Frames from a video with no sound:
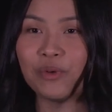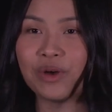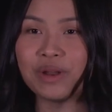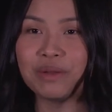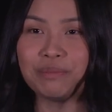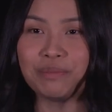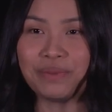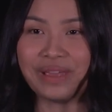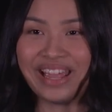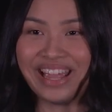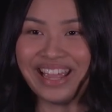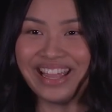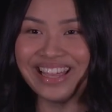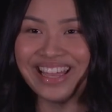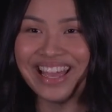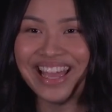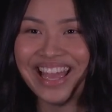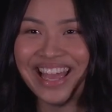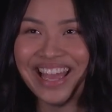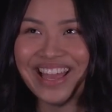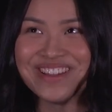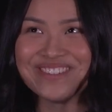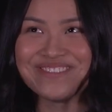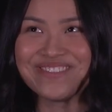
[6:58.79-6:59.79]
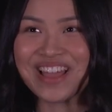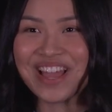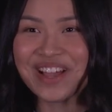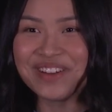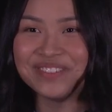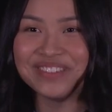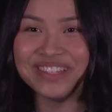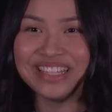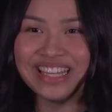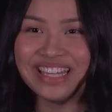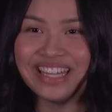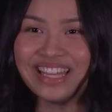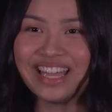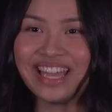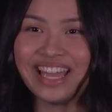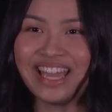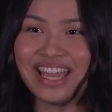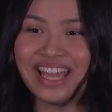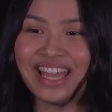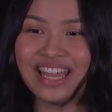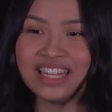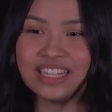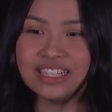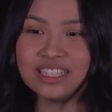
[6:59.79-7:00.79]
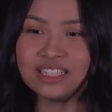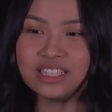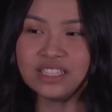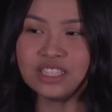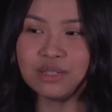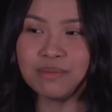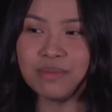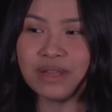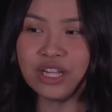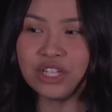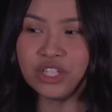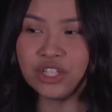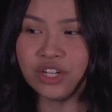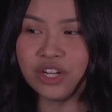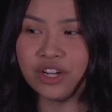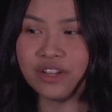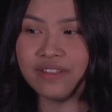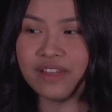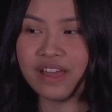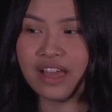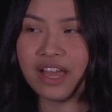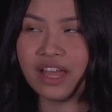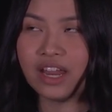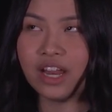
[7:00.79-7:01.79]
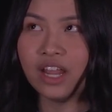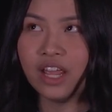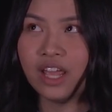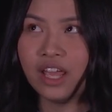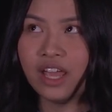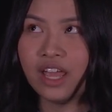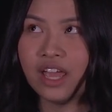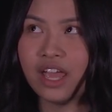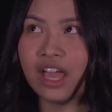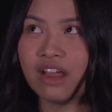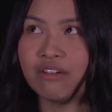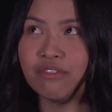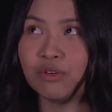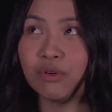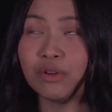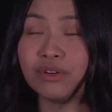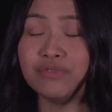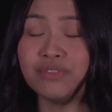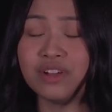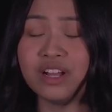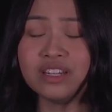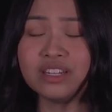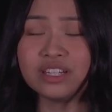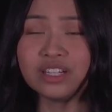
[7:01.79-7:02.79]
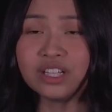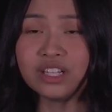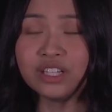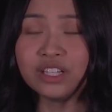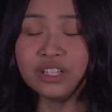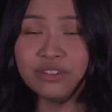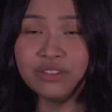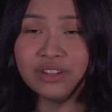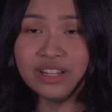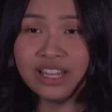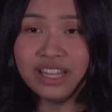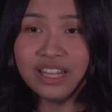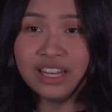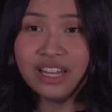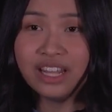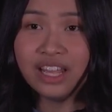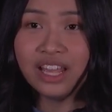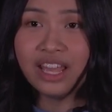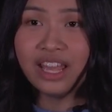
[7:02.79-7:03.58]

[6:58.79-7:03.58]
one big family and to make sure that everyone felt included